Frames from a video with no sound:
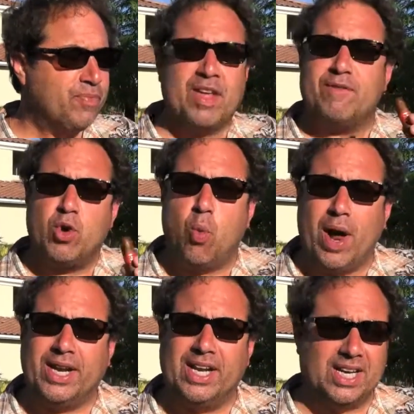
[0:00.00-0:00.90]
If you wet
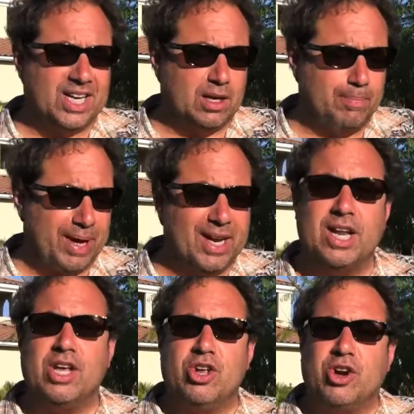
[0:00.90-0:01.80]
it a little bit,
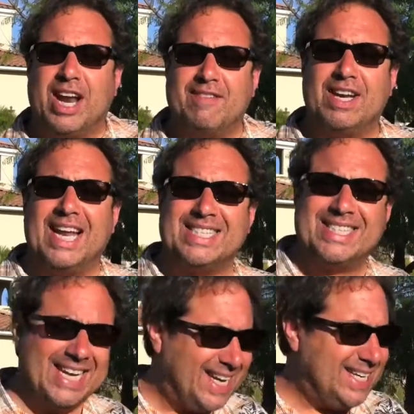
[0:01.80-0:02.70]
you're going to have less
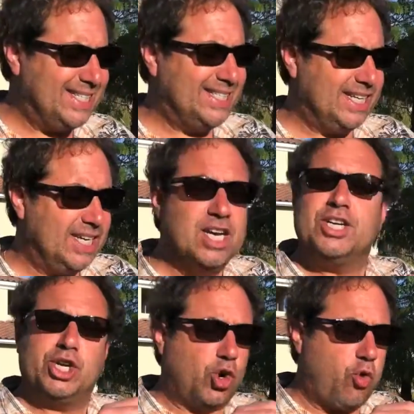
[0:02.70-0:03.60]
tendency
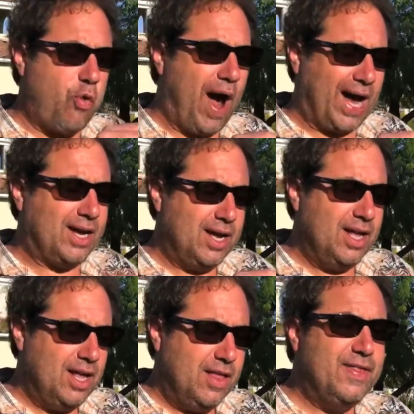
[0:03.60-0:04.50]
to crack
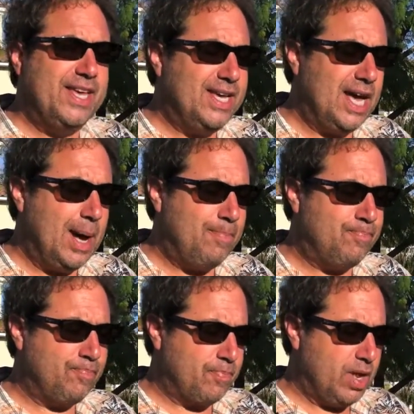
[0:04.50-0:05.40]
the
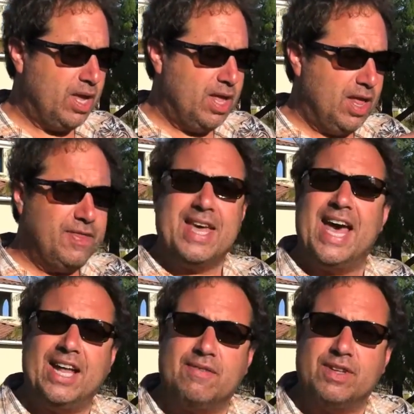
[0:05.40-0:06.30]

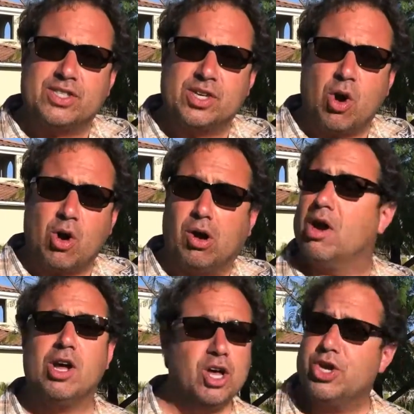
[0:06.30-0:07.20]
head of the cigar.
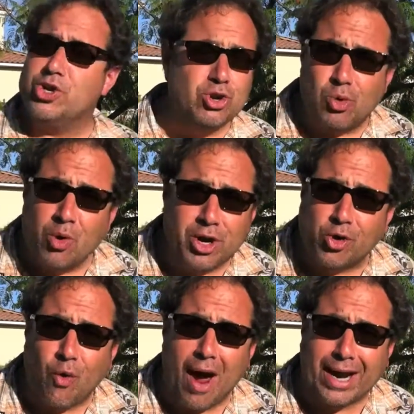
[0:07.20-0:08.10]
You don't want a
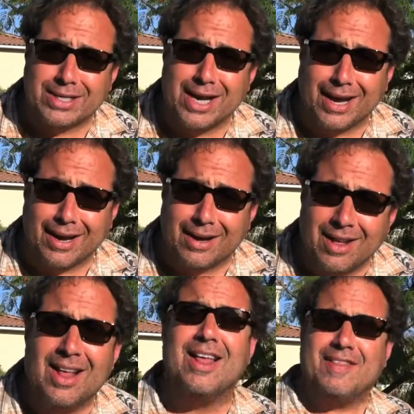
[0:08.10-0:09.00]
cracked head.
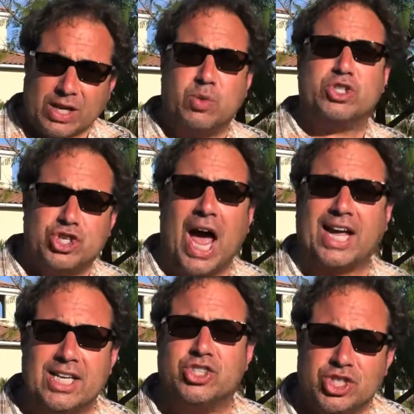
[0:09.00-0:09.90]
That's what Jack
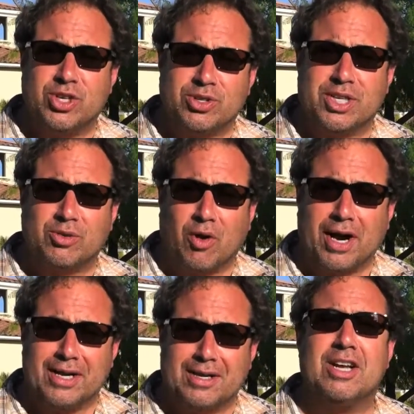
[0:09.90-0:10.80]
and Jill did, right?